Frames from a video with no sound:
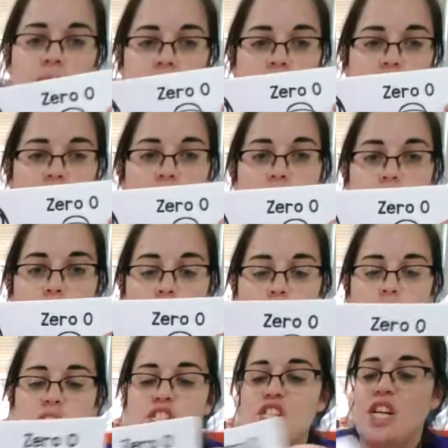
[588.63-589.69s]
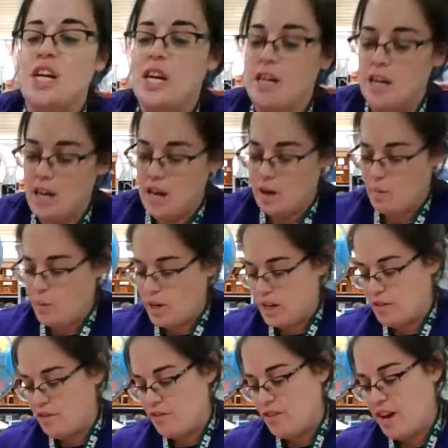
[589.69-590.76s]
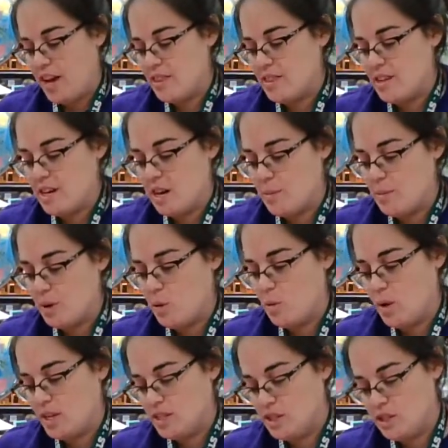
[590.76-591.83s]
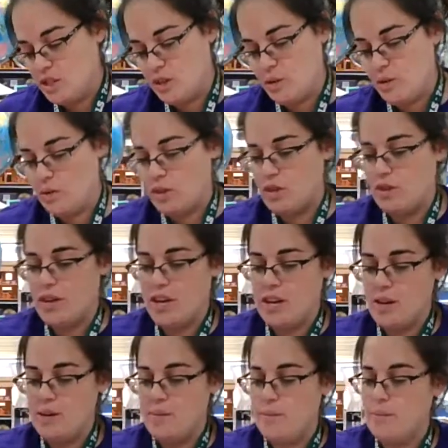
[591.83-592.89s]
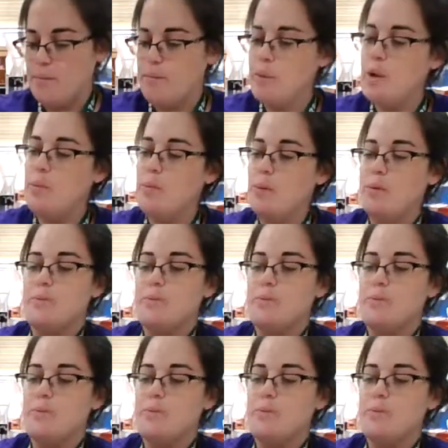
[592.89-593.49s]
gumball machine, and we can find the number 1, 2, 3. Boop.